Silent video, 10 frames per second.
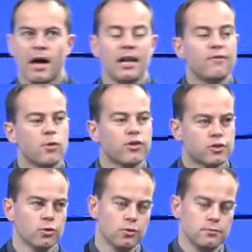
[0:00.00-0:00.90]
I'll leave you with a
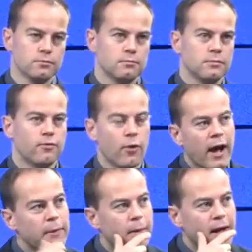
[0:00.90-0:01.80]
tool before I
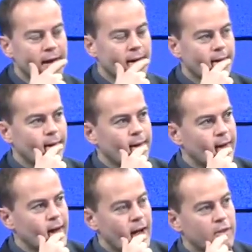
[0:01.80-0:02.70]
hand back.
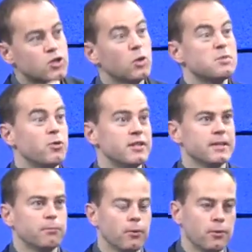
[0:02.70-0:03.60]
And the tool is pretty
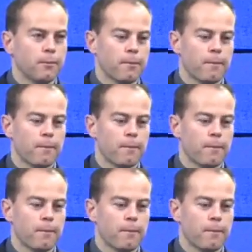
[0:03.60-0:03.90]
simple.